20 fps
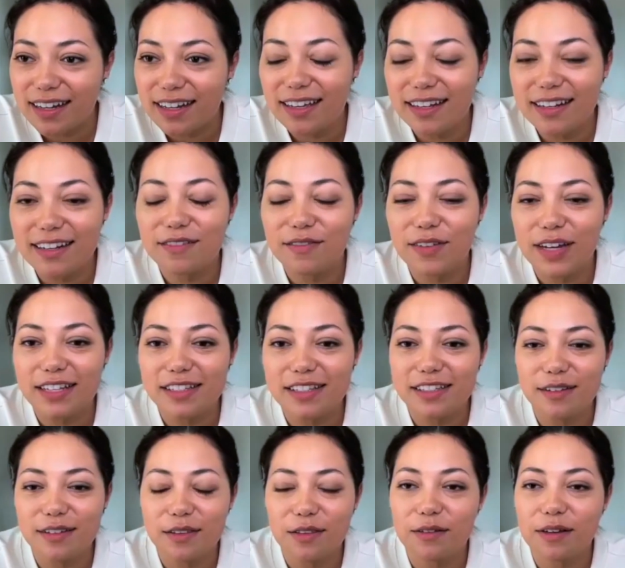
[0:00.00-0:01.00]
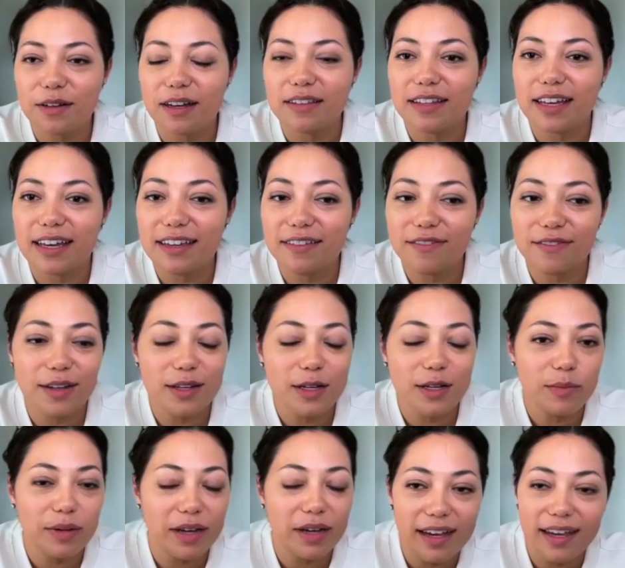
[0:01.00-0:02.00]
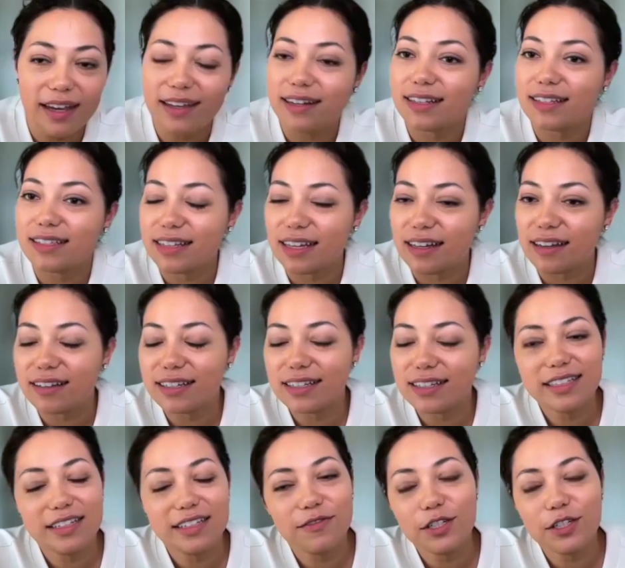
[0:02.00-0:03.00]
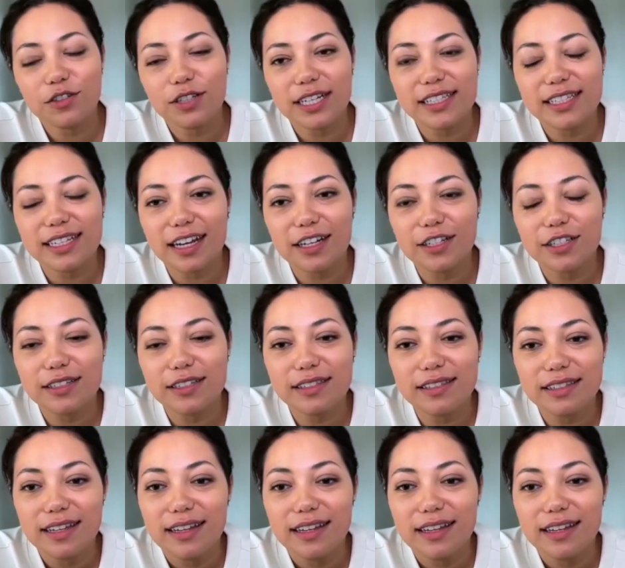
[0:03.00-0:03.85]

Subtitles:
and advising you throughout life on a buy and a sell and different transactions.